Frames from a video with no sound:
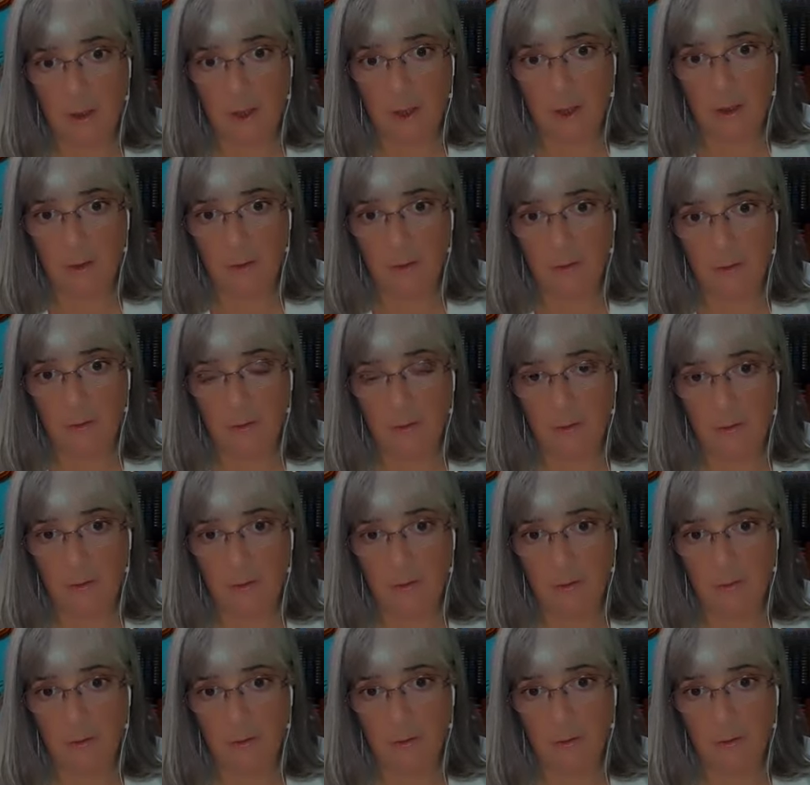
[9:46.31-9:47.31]
else,
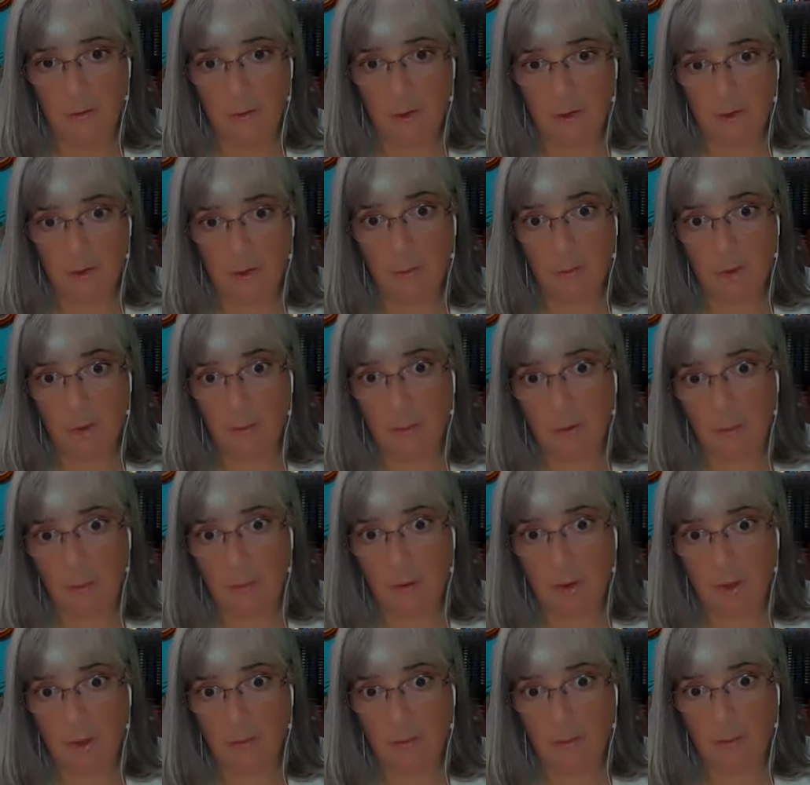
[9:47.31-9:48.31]
except maybe
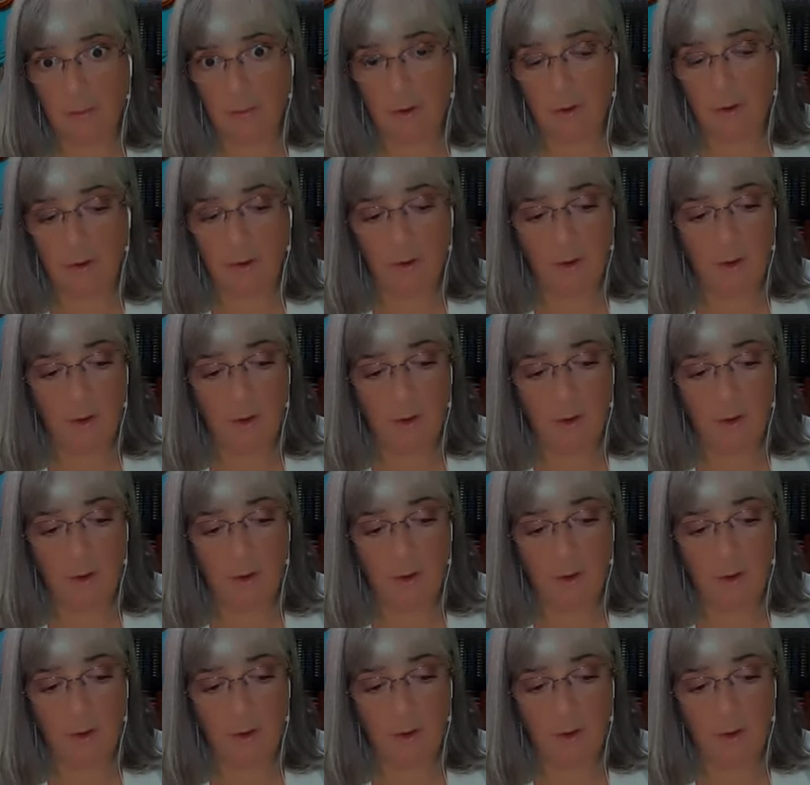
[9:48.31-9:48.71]
privacy.